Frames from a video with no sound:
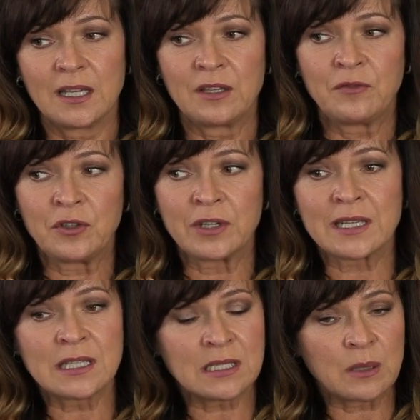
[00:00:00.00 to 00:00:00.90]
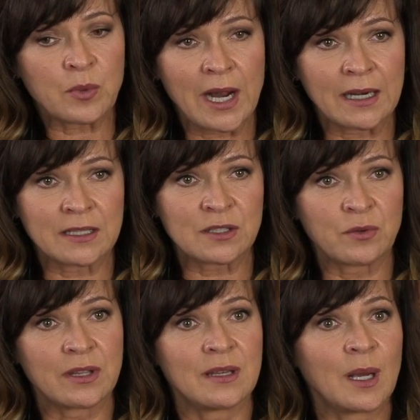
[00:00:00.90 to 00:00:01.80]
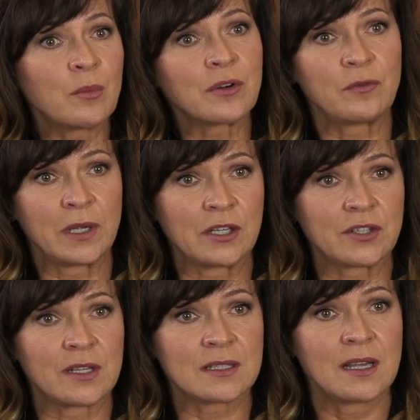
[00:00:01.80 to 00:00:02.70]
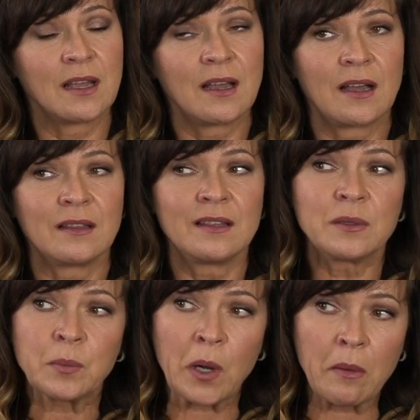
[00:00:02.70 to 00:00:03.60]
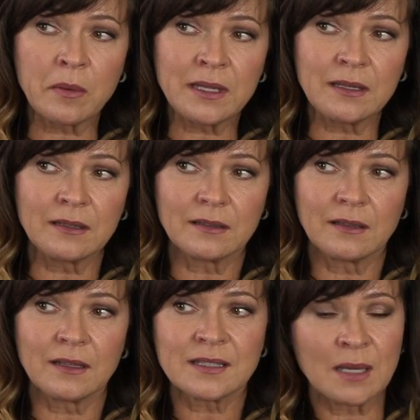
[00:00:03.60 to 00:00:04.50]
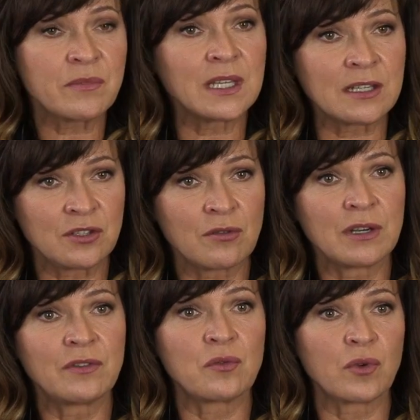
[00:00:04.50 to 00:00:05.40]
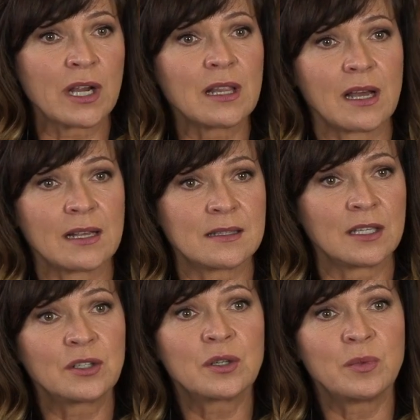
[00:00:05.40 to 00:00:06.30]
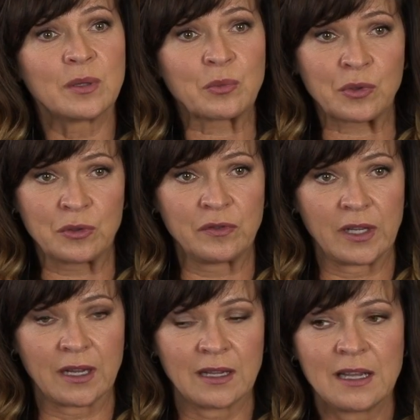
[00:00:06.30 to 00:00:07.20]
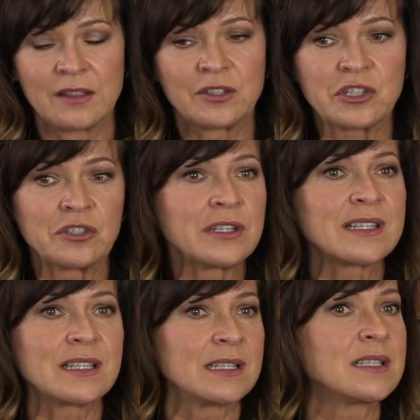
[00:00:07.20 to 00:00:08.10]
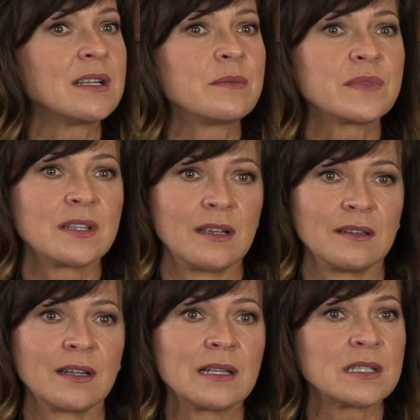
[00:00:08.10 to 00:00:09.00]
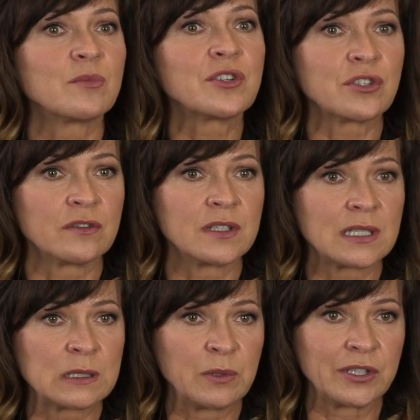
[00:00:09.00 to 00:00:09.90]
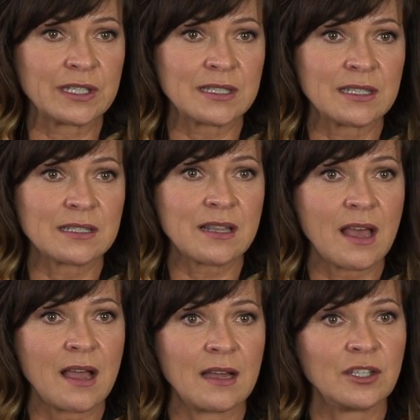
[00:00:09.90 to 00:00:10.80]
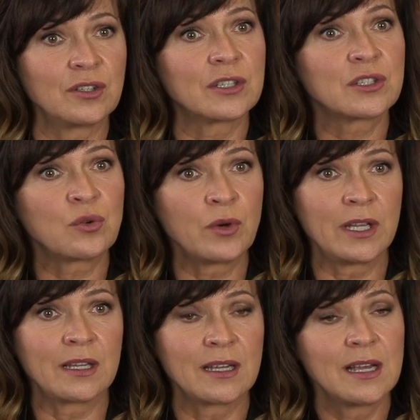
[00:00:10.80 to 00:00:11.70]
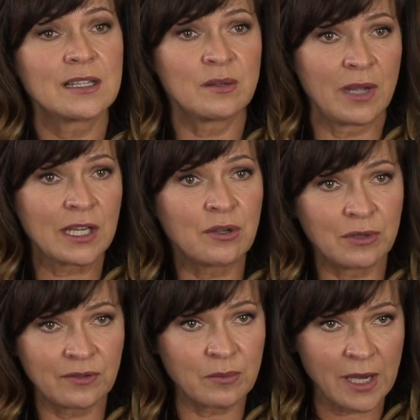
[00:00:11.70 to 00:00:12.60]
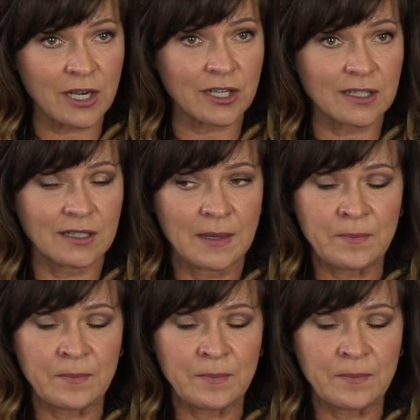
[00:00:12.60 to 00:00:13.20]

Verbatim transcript: If you're an existing practice with a number of patients, they're probably some things you don't even realize that you could be improving. There are certain systems and customer service experiences that you could tweak to make you even better.